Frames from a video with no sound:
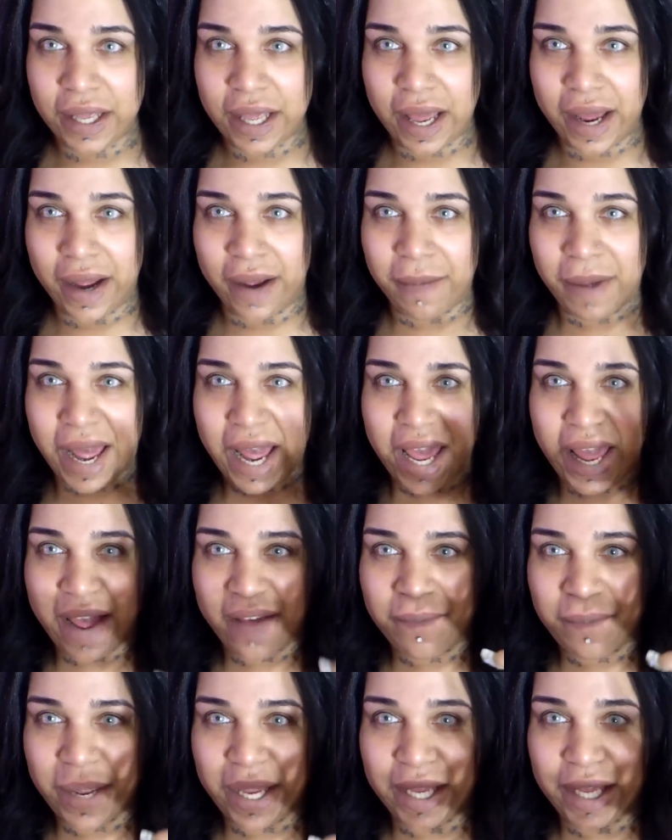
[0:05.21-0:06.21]
I
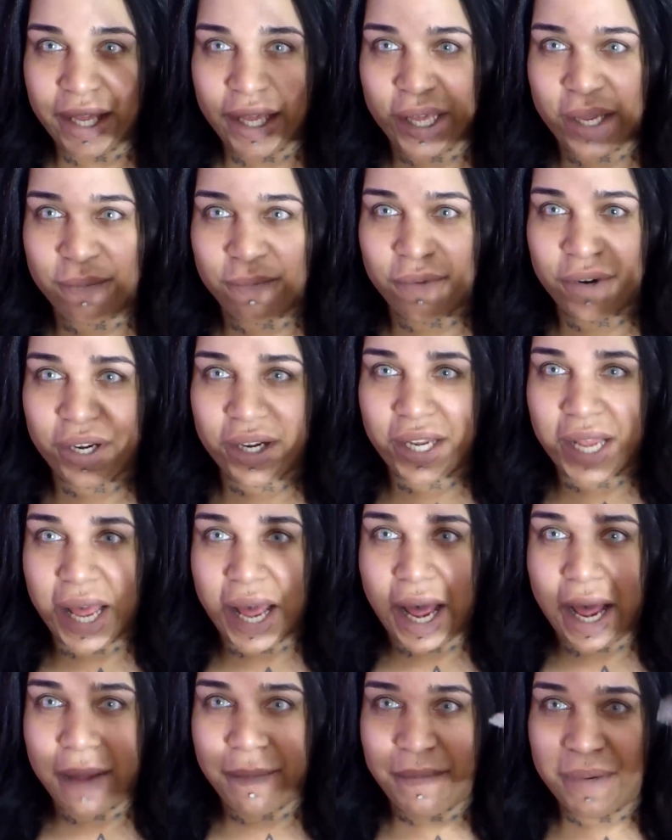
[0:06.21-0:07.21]
have my camera
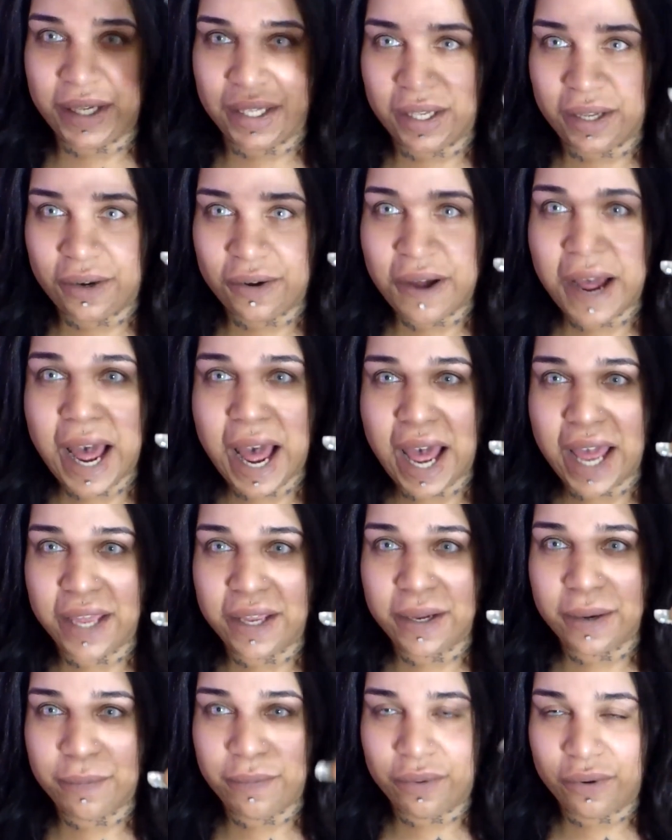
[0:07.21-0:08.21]
up a little
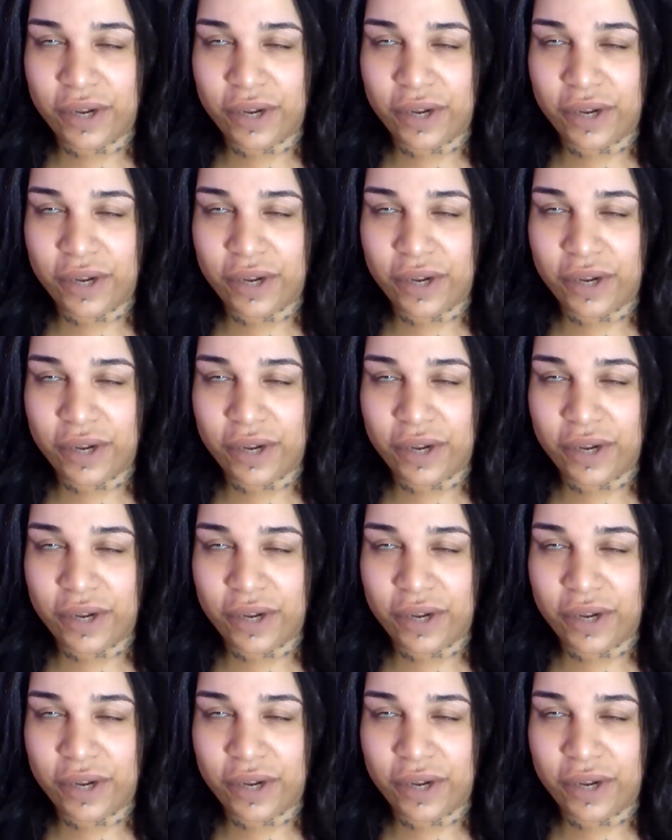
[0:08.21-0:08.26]
higher,